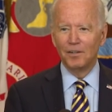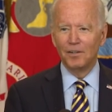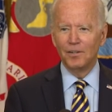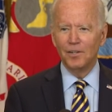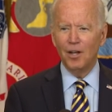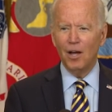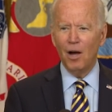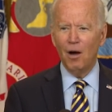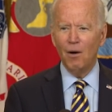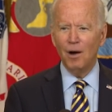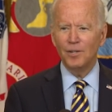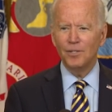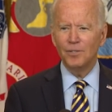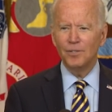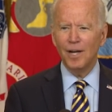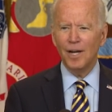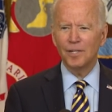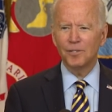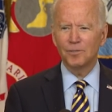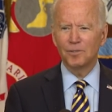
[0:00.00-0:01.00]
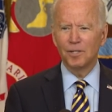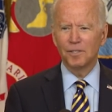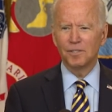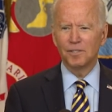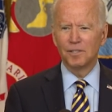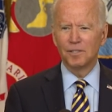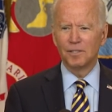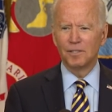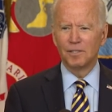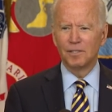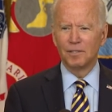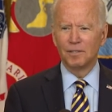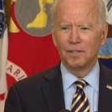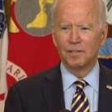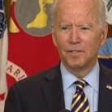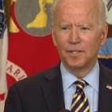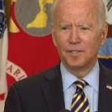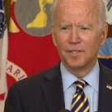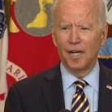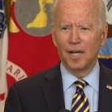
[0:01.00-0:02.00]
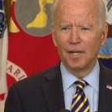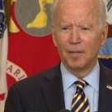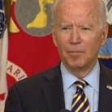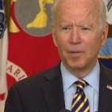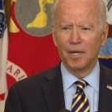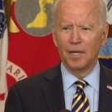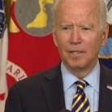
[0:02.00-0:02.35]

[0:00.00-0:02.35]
No, I do not trust the Taliban.